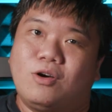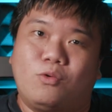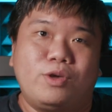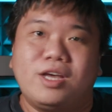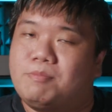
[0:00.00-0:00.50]

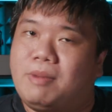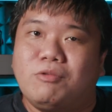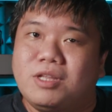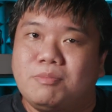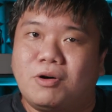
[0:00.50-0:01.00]
weird
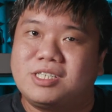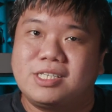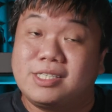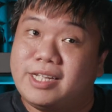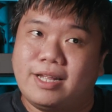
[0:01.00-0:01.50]
bounding
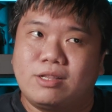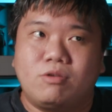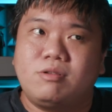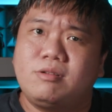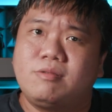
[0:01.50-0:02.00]
boxes that
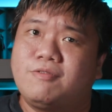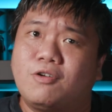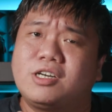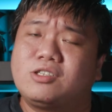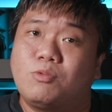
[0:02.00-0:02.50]
don't
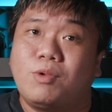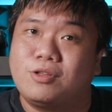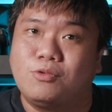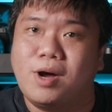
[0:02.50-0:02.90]
focus on what you